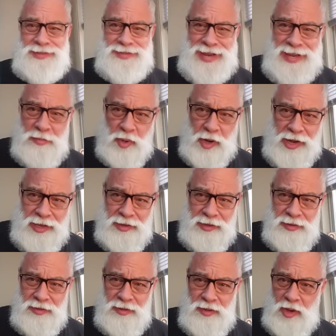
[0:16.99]
Daybreak
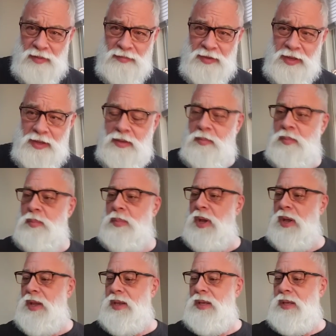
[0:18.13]
Coffee
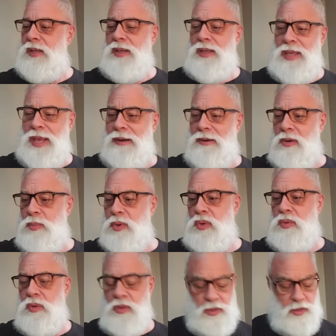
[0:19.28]
by Caribou